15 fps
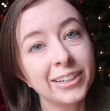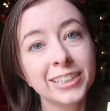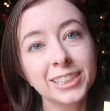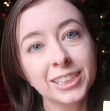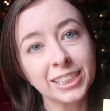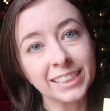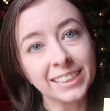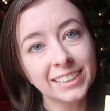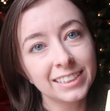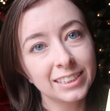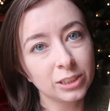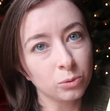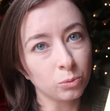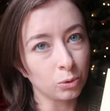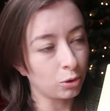urgent?
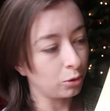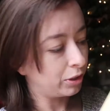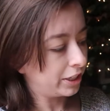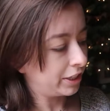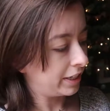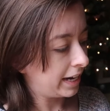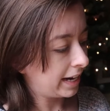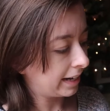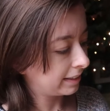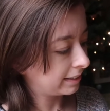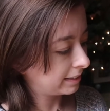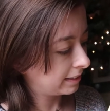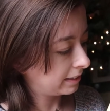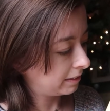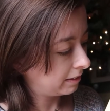We'll go there next.